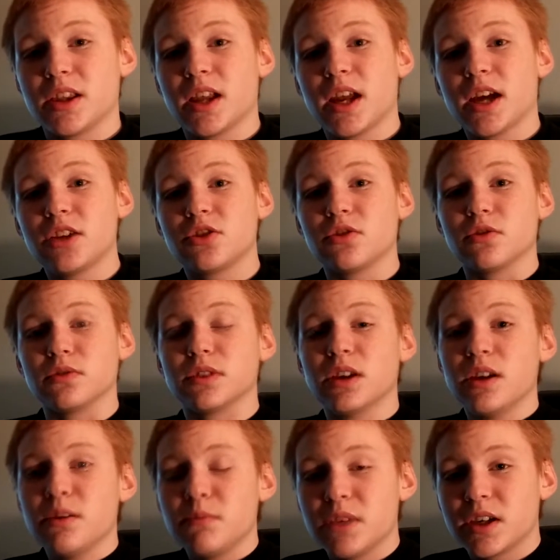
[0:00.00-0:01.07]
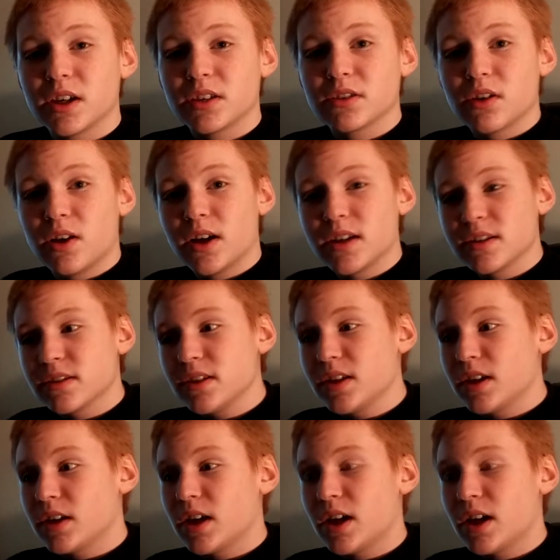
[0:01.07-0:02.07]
that I chose. Because honestly,